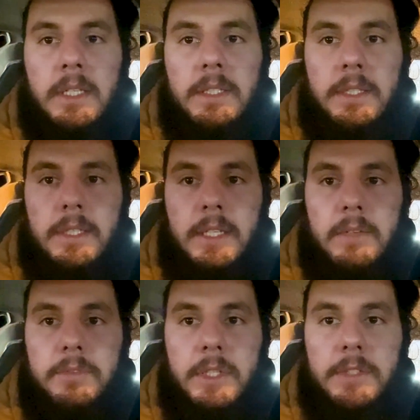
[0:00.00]

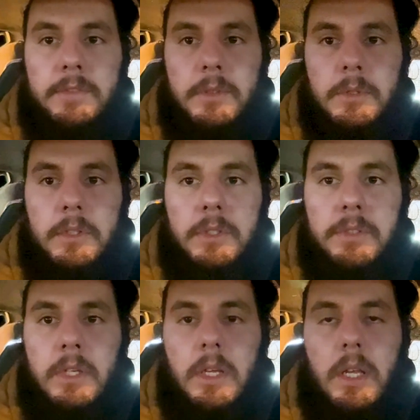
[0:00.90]
DTF transfer orders,
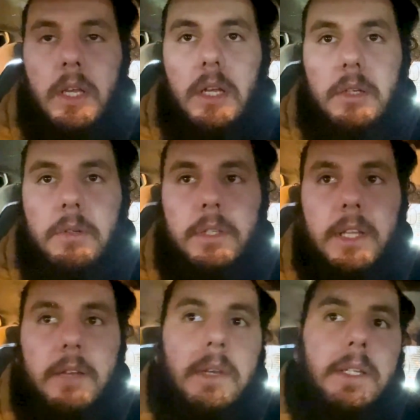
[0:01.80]
going
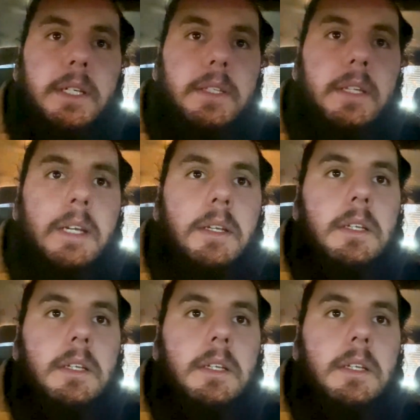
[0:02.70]
live on TikTok.